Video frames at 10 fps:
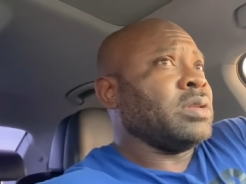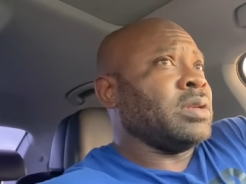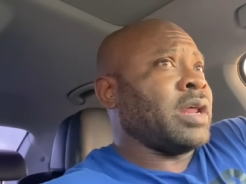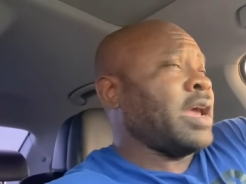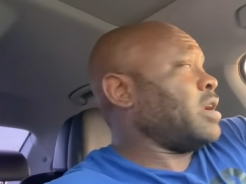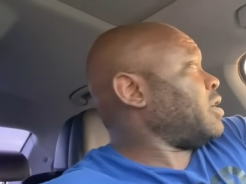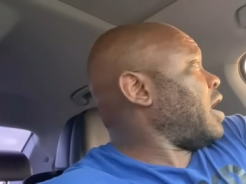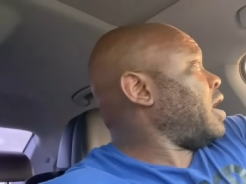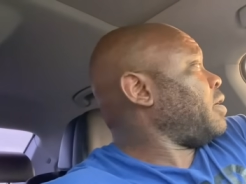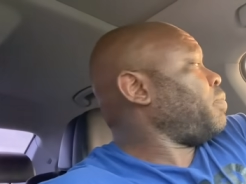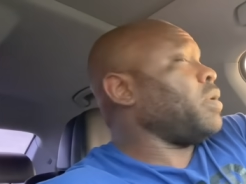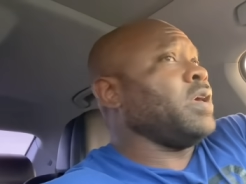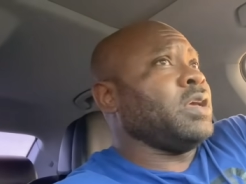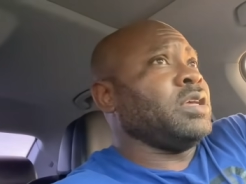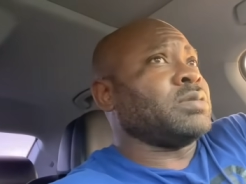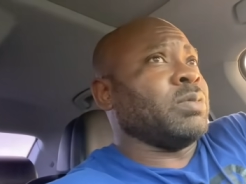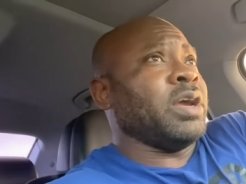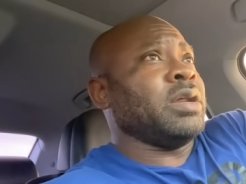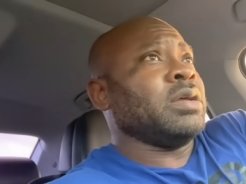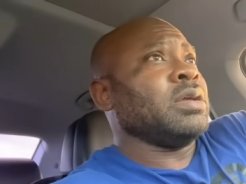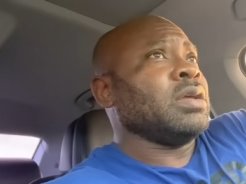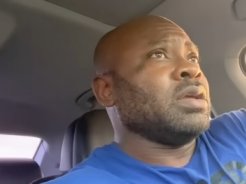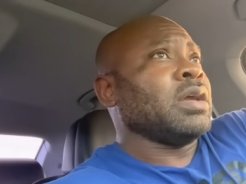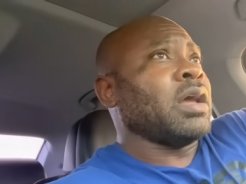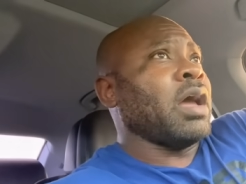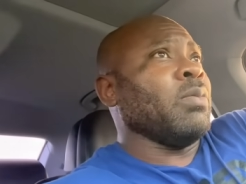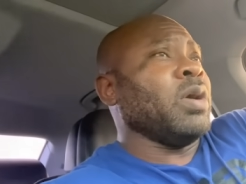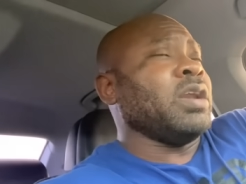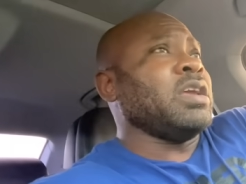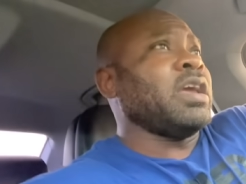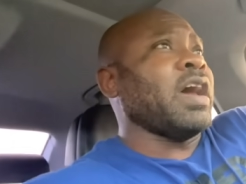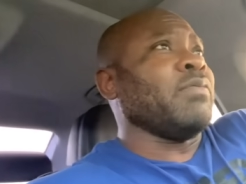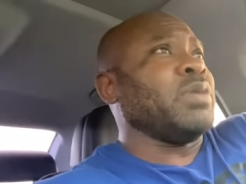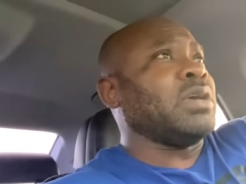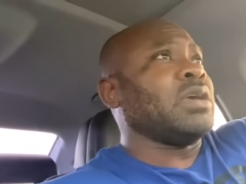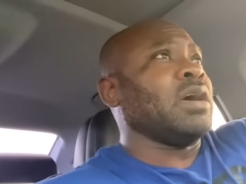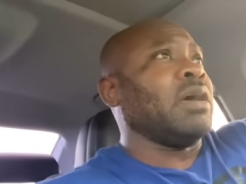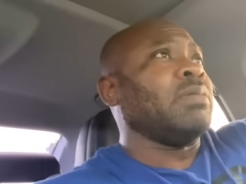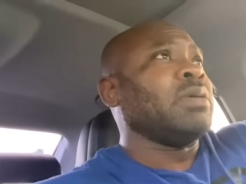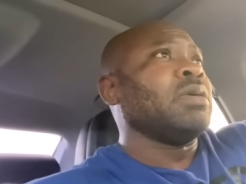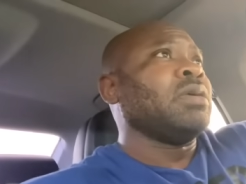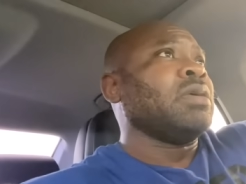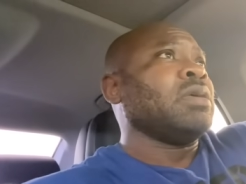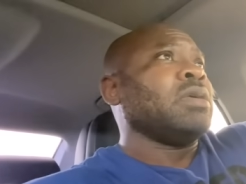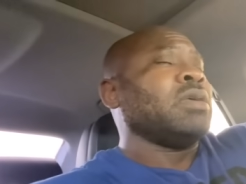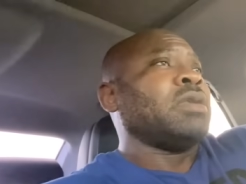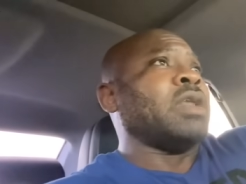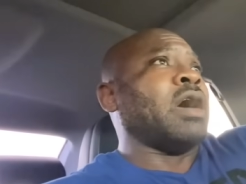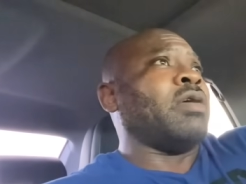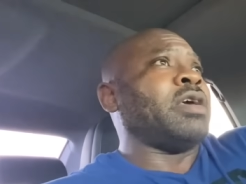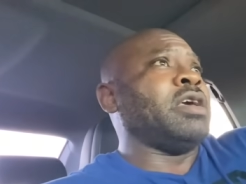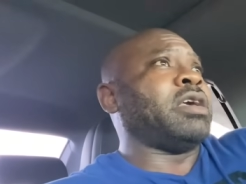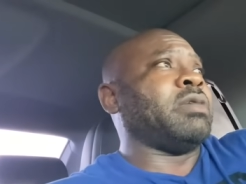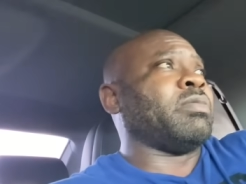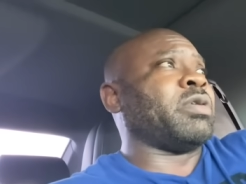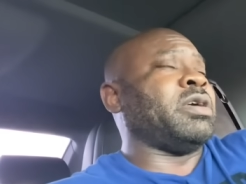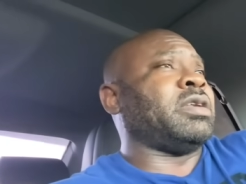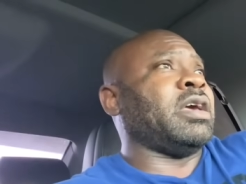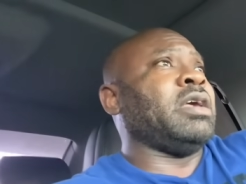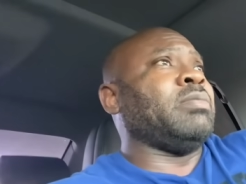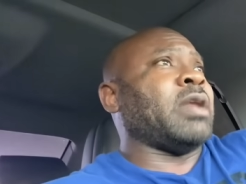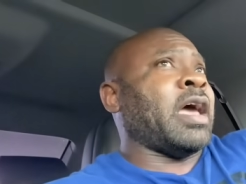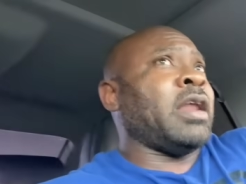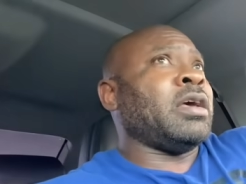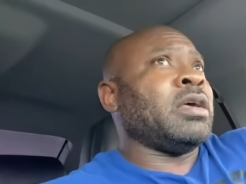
they are not pleased with what he have become. Now he can redeem that,